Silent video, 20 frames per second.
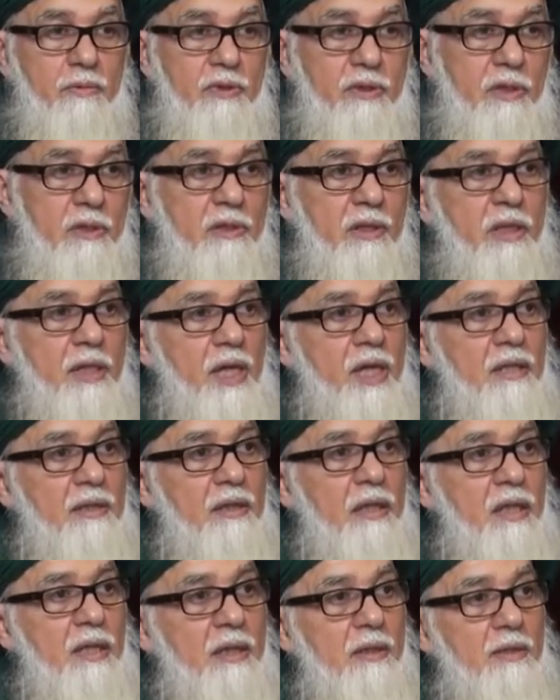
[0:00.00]
sitting
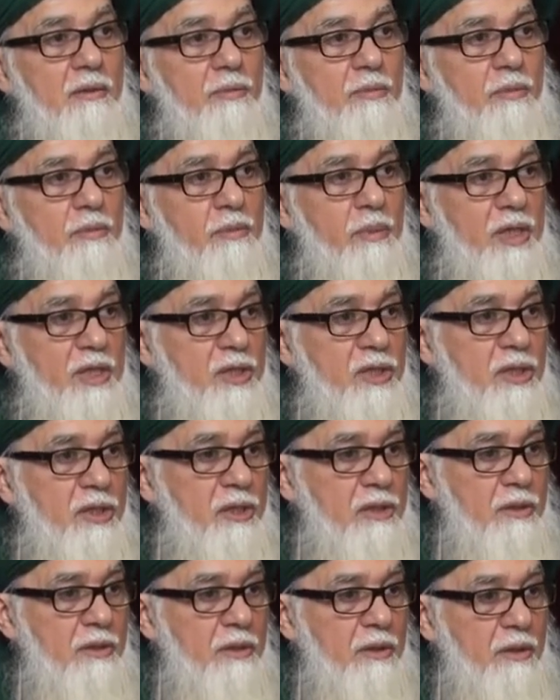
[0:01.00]
at the
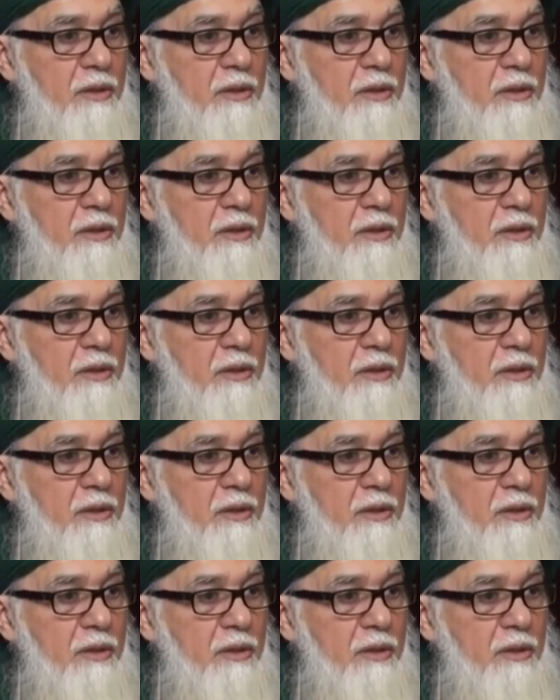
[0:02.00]
masjid